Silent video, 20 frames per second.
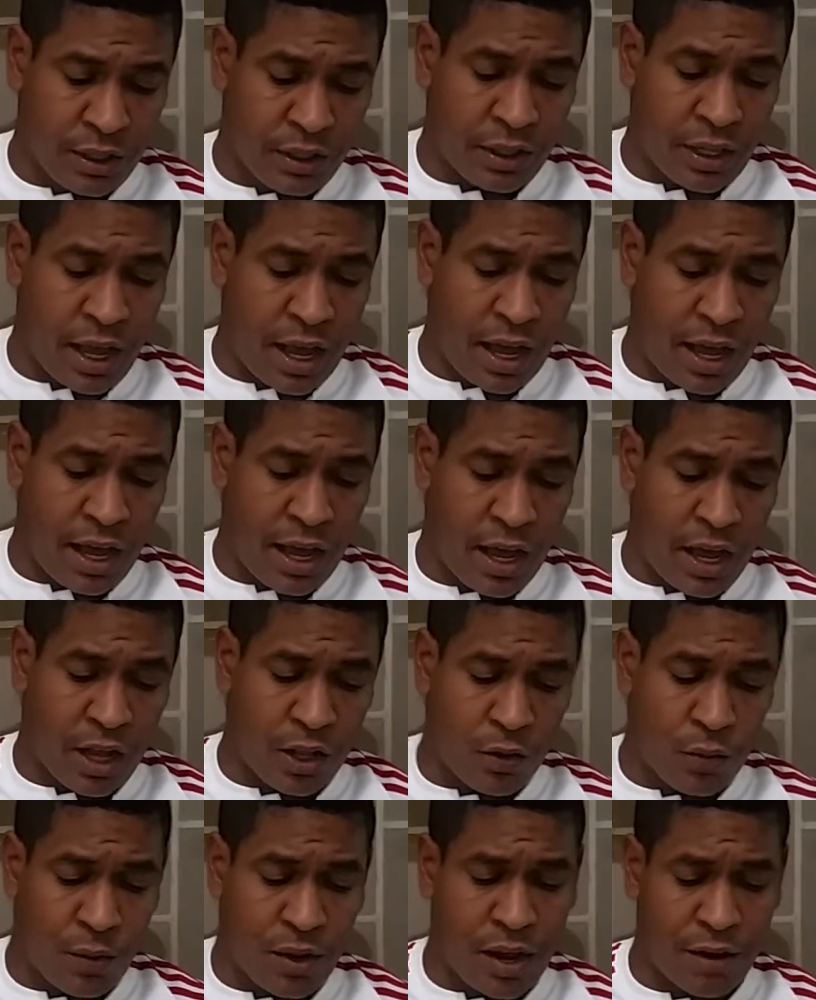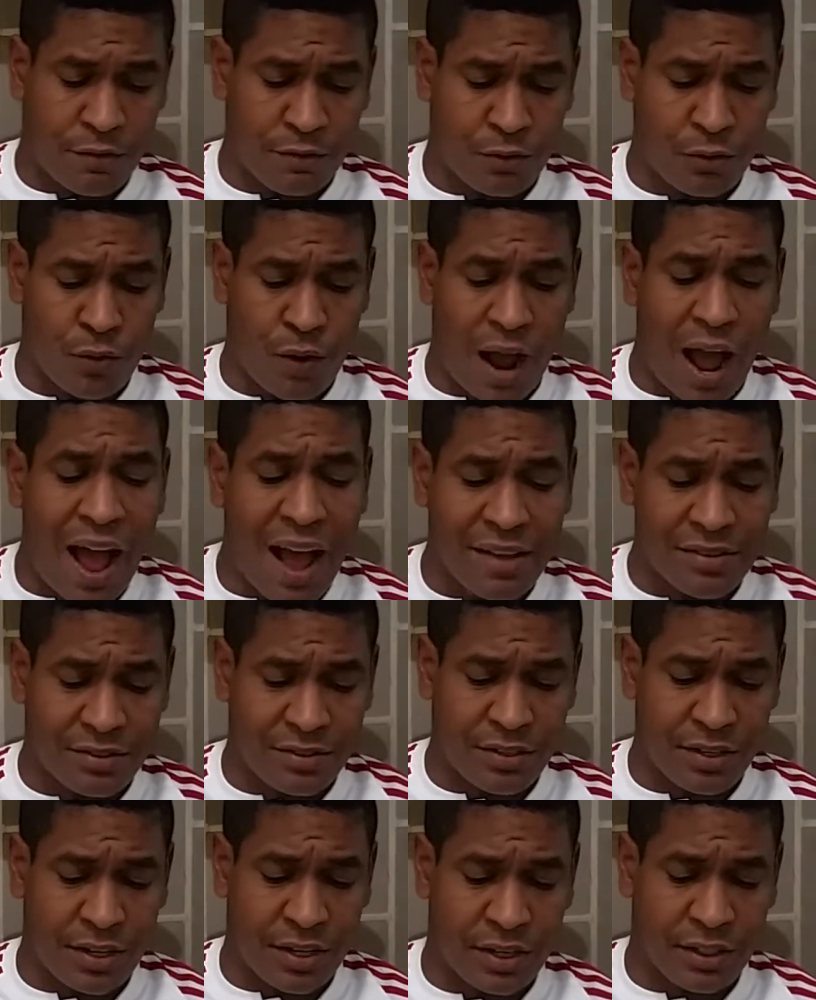that we have to
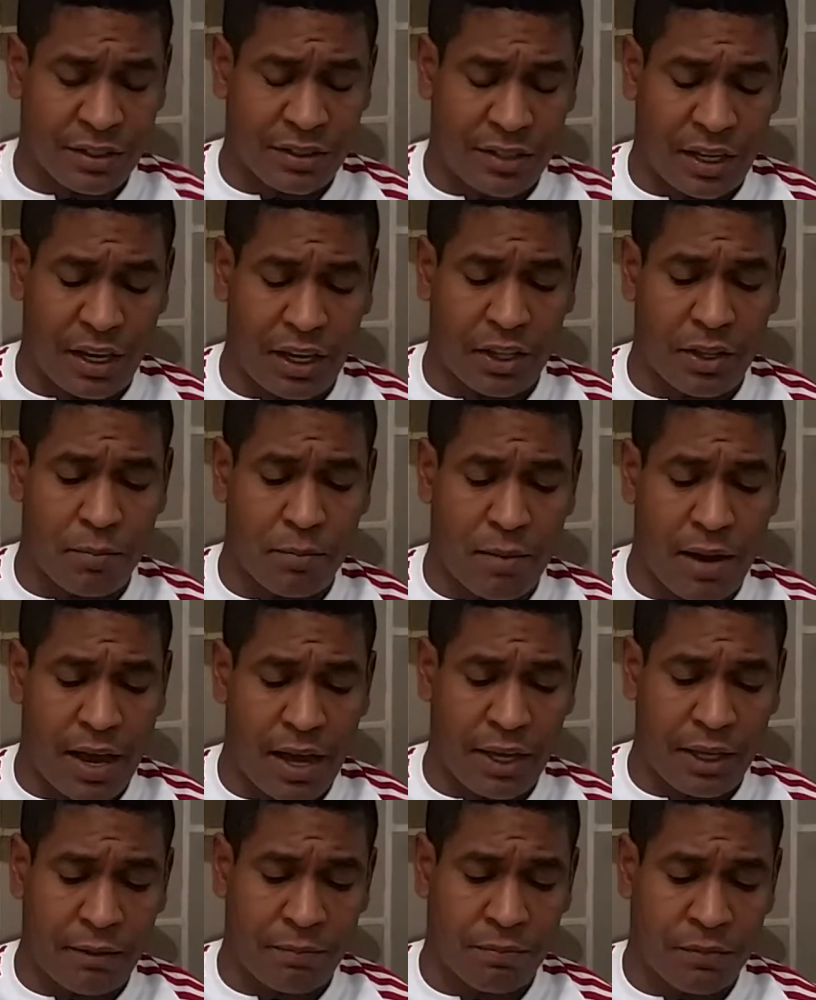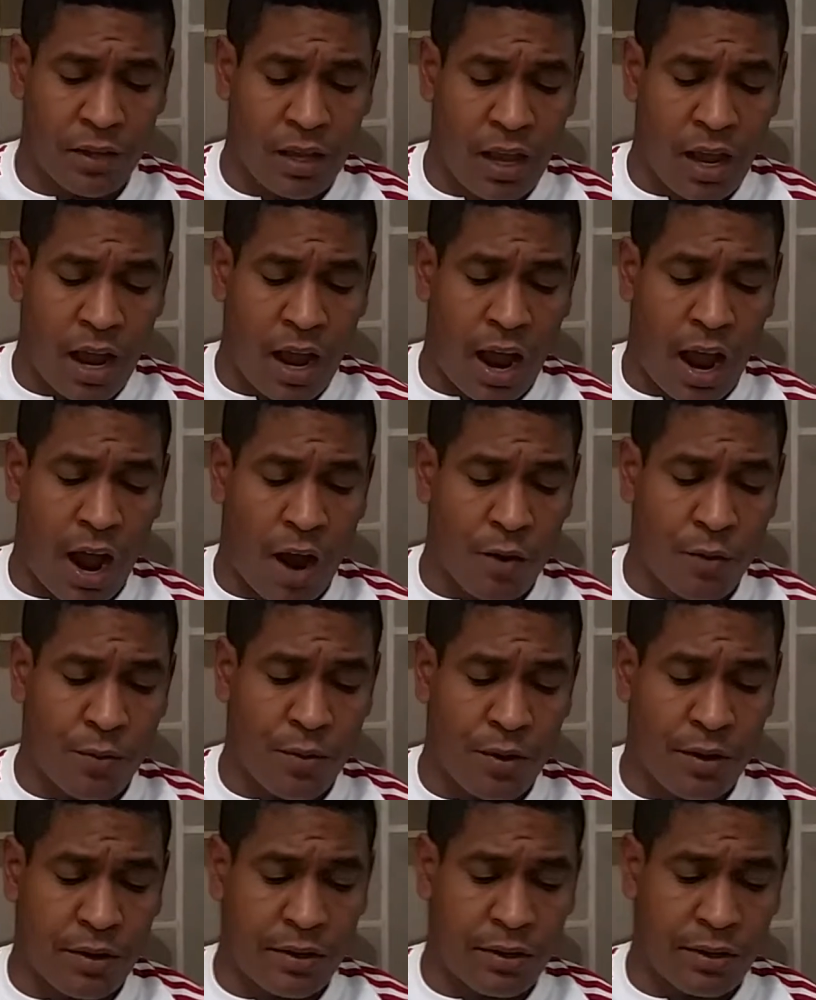answer, taking in mind
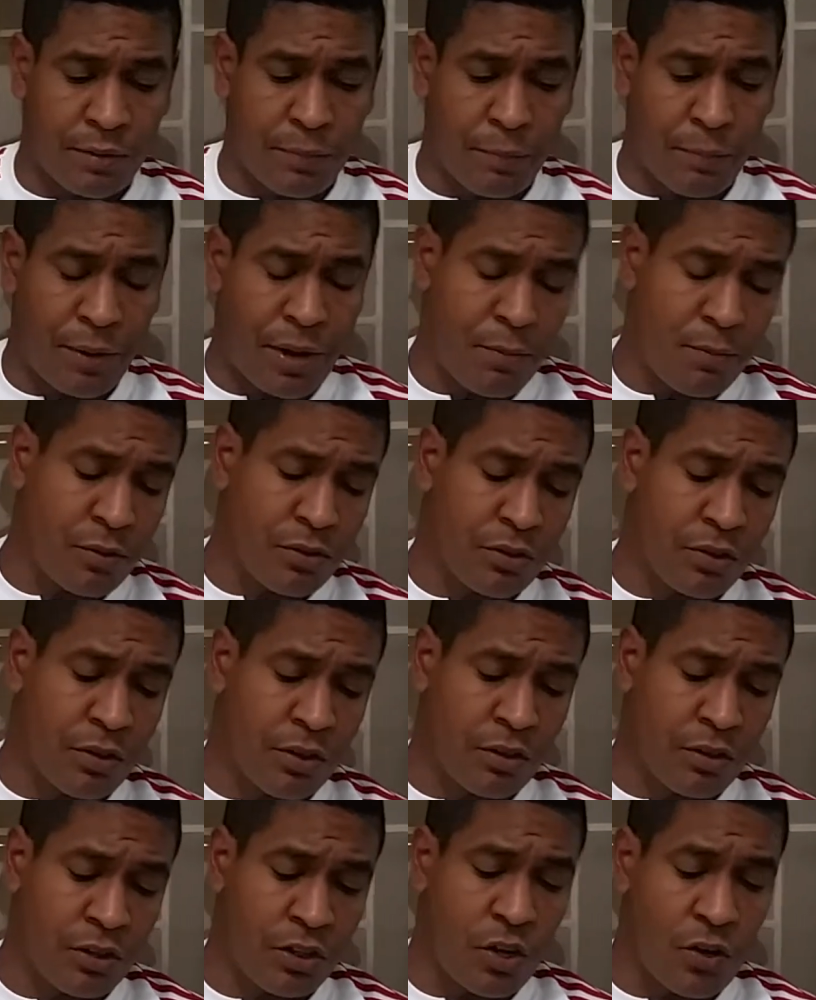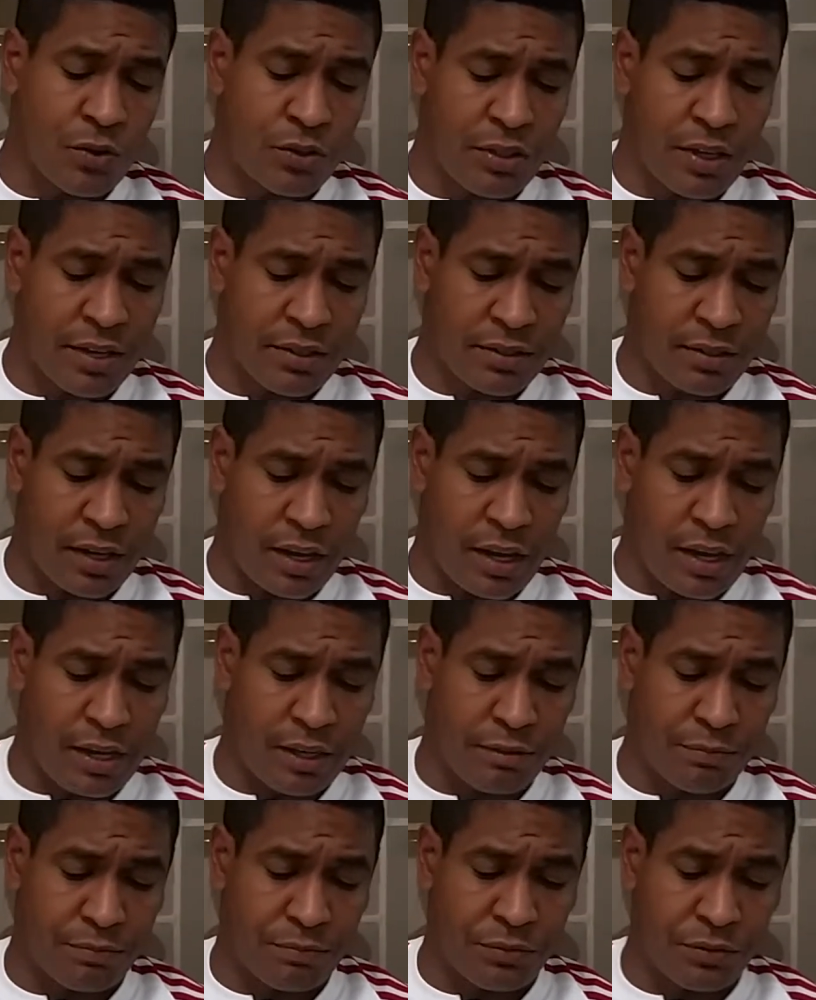our previous knowledge
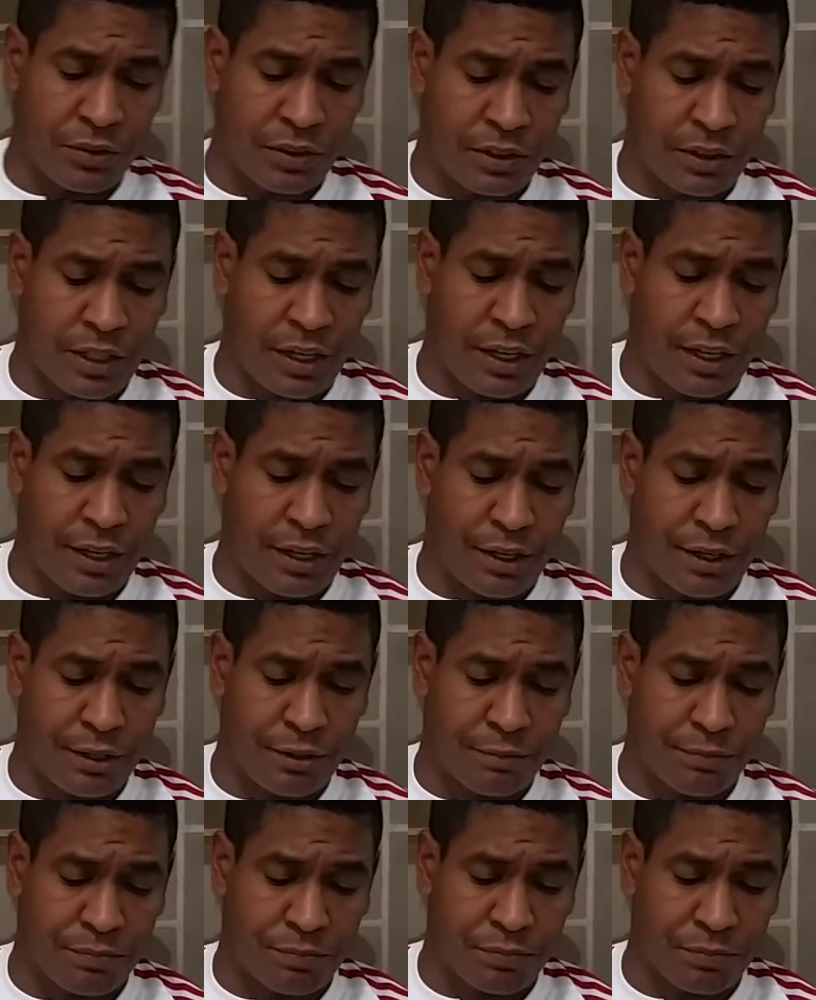and the